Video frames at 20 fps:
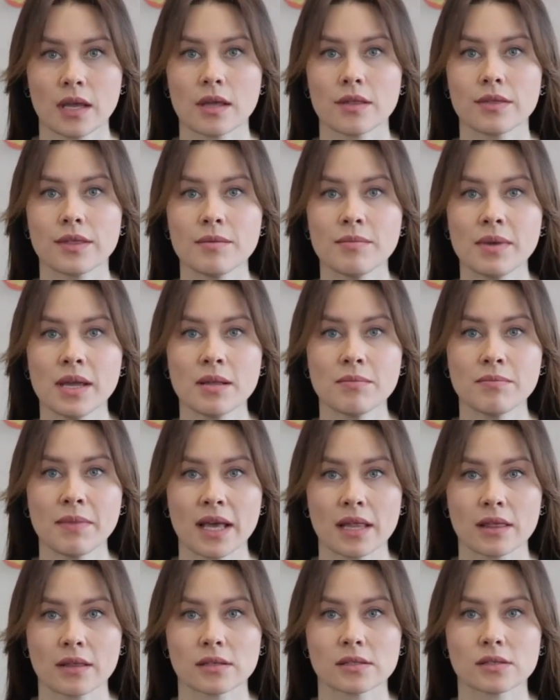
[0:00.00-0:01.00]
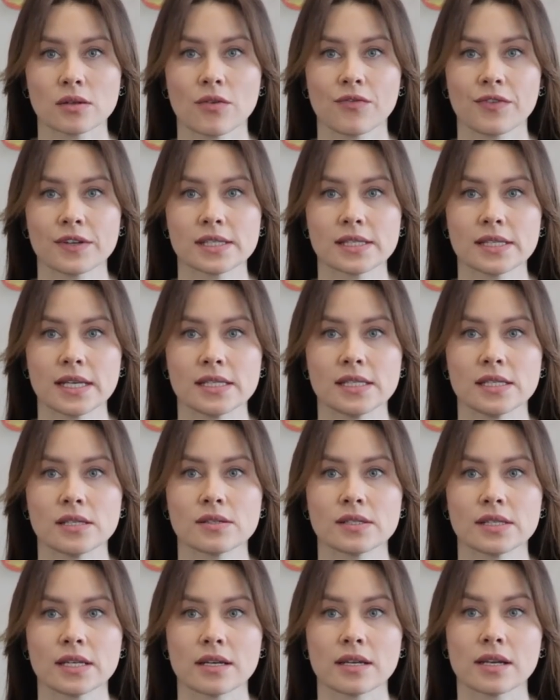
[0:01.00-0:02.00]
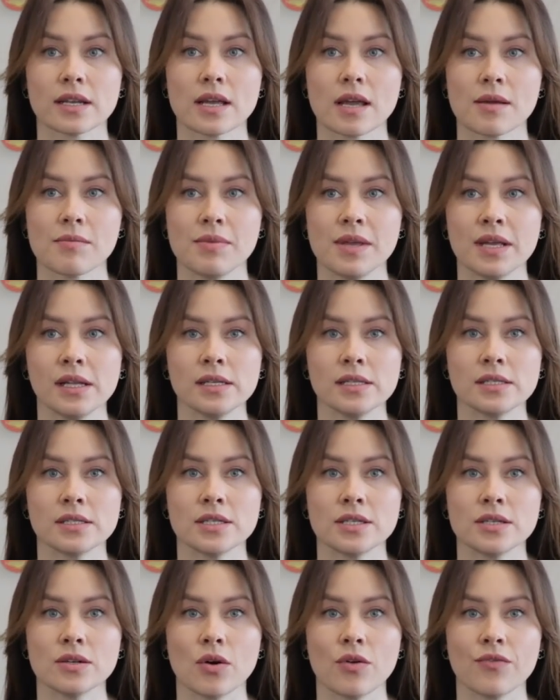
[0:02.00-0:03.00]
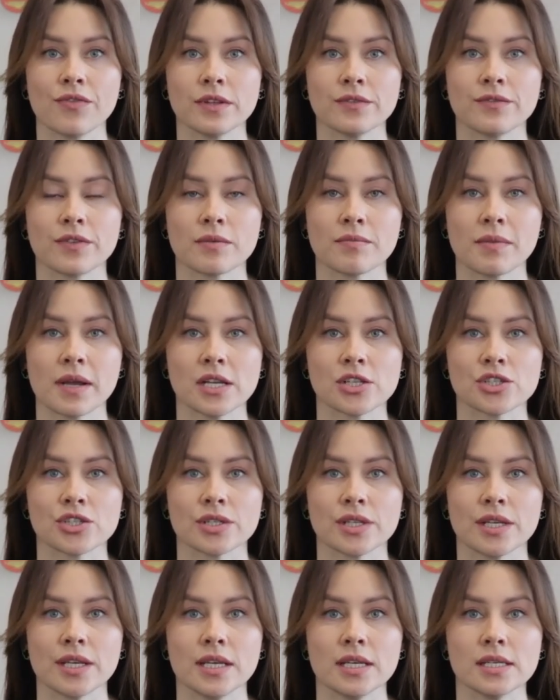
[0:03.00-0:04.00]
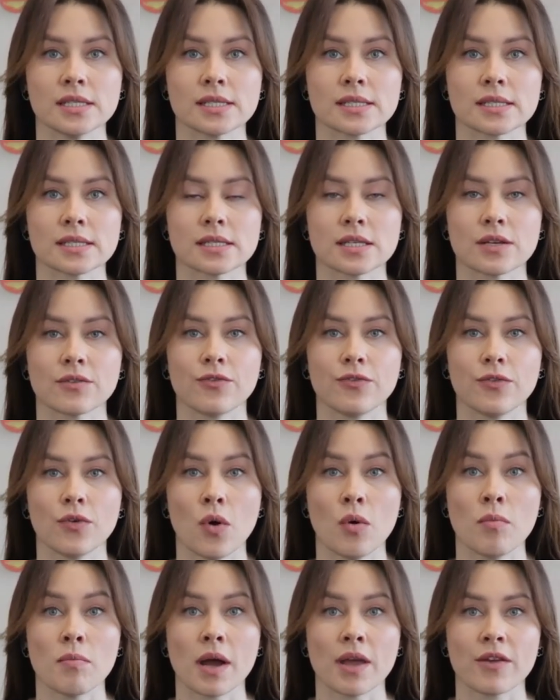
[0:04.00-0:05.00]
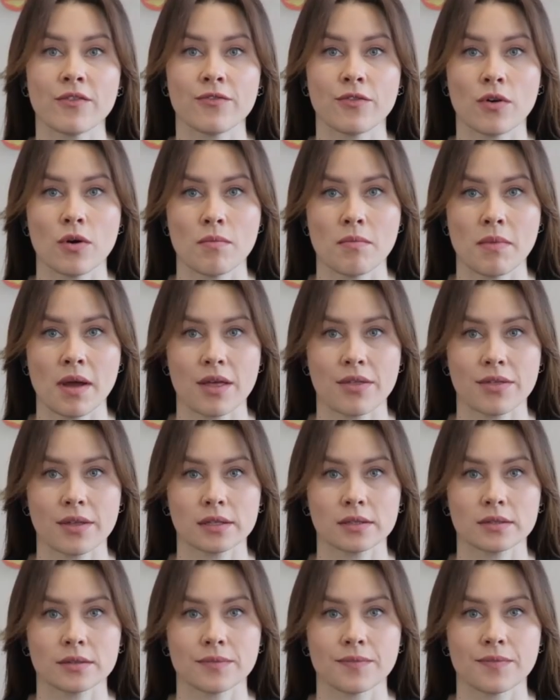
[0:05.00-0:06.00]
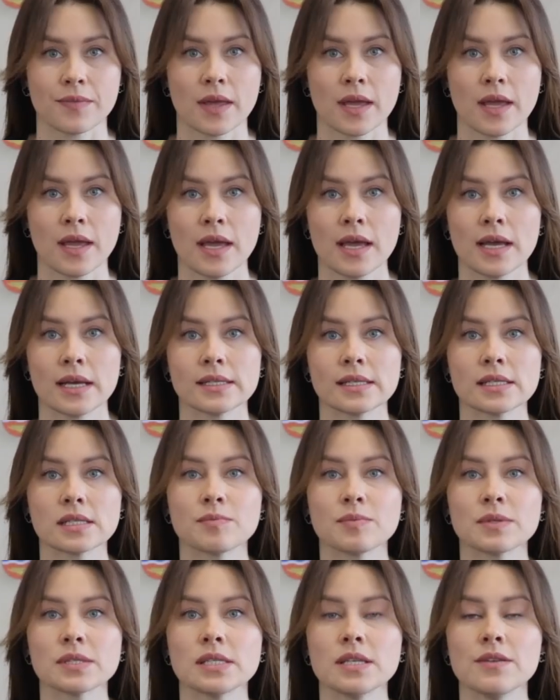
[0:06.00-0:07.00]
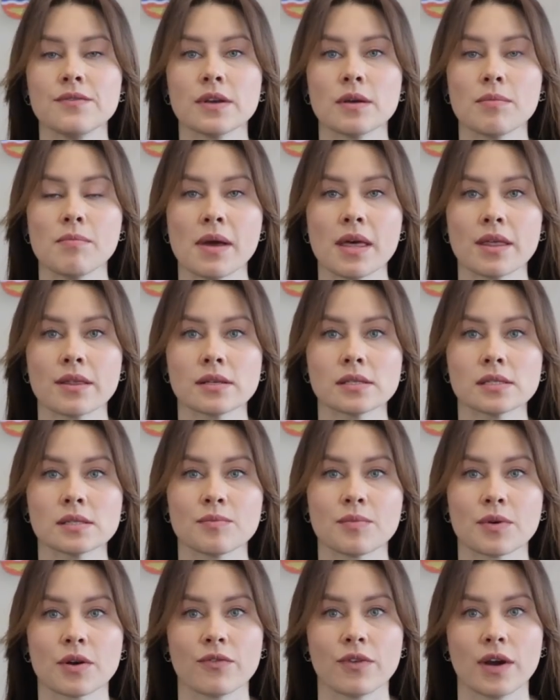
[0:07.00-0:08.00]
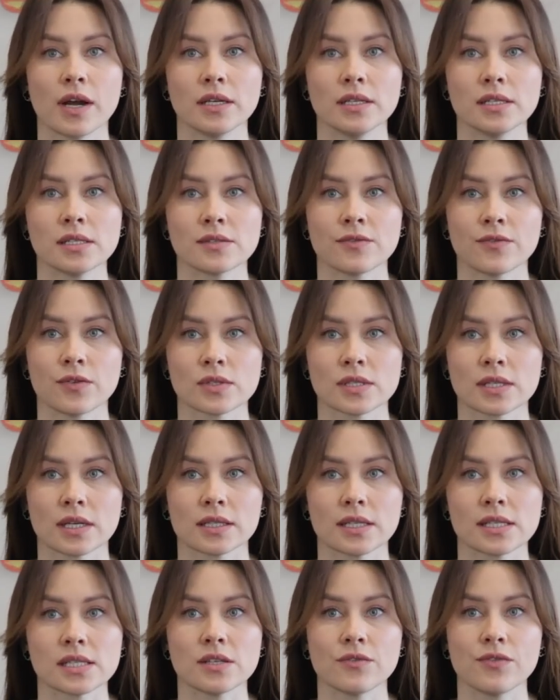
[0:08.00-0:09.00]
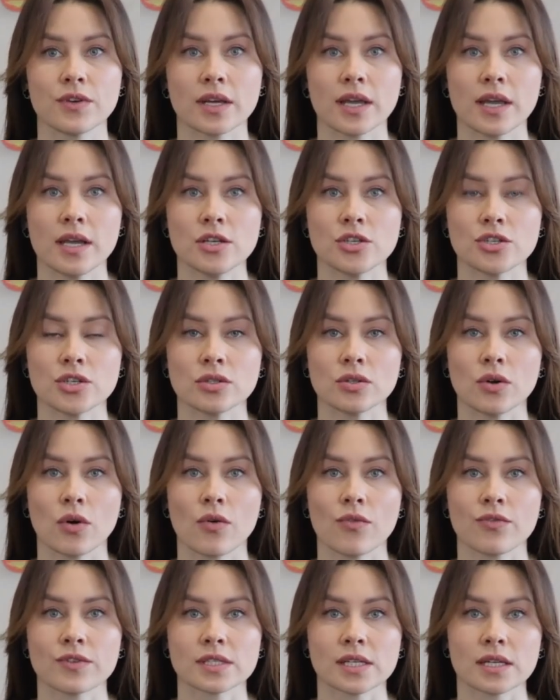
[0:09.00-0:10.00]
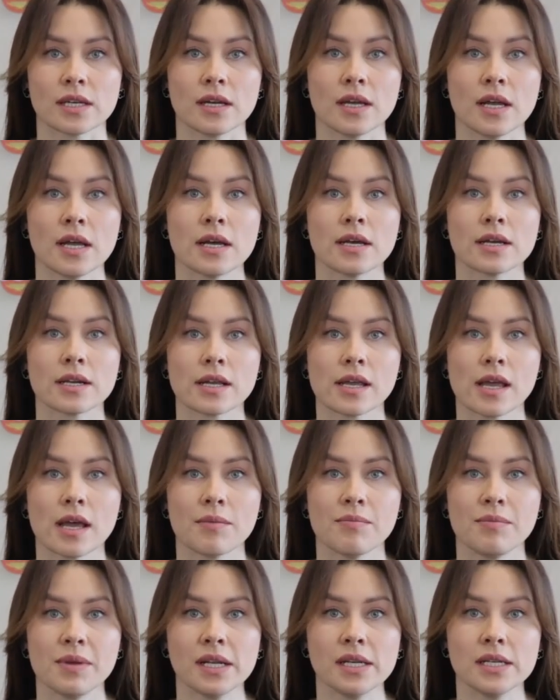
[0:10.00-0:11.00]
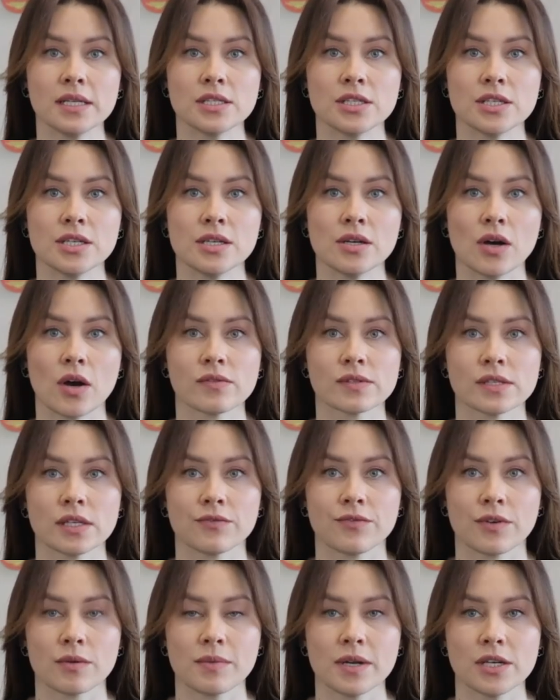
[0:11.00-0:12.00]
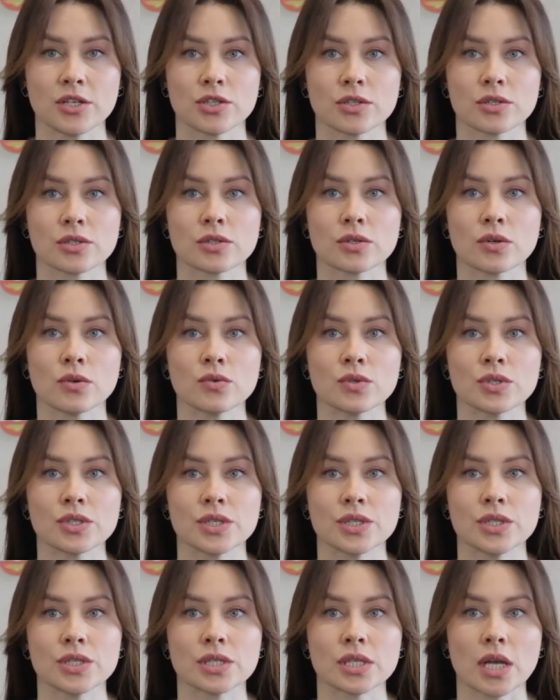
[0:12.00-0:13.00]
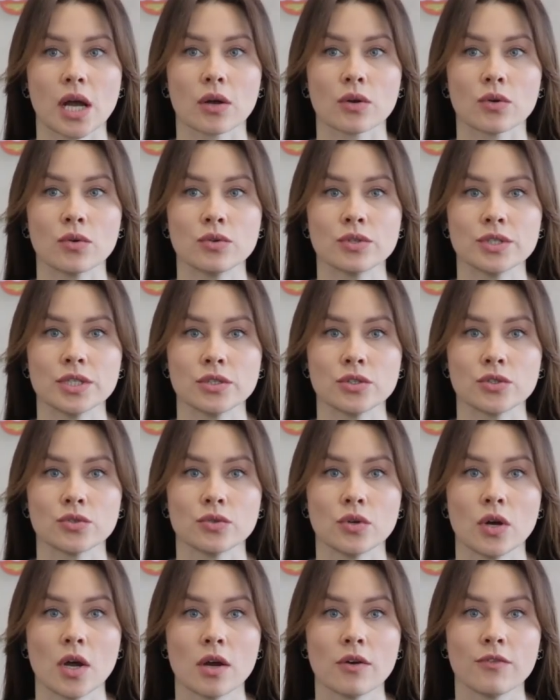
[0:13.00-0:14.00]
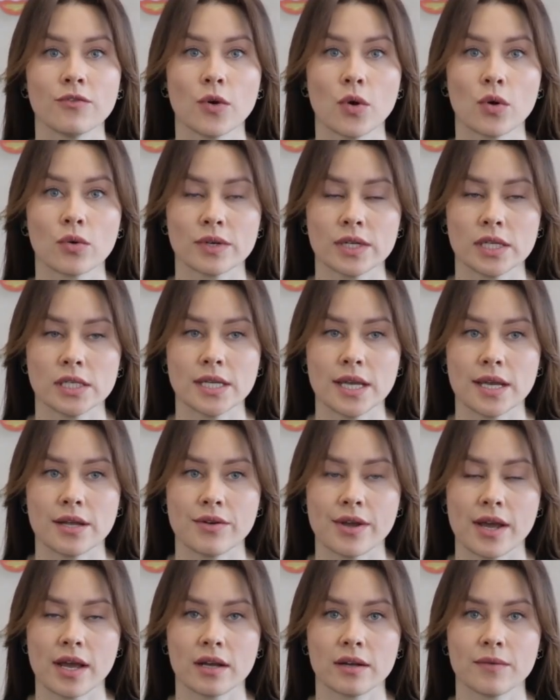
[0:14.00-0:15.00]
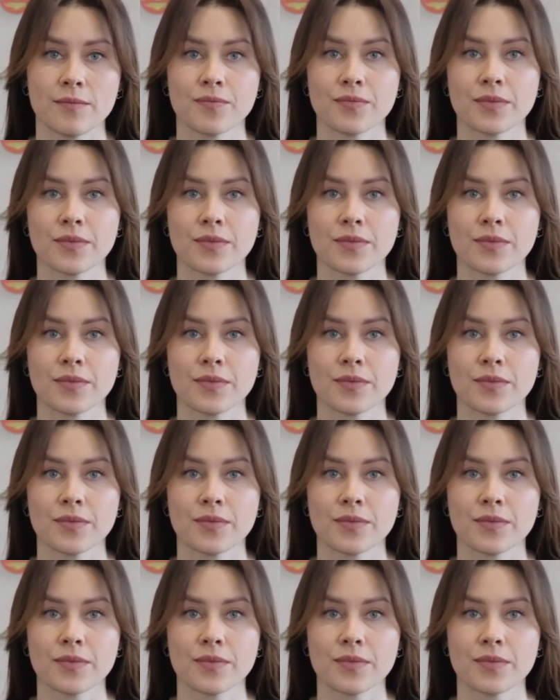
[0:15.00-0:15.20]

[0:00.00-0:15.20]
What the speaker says: The main methods of assessing the reliability of information is the 4x4 method. The specific methods provided for the classification of the reliability of the information sources according to 4 criteria.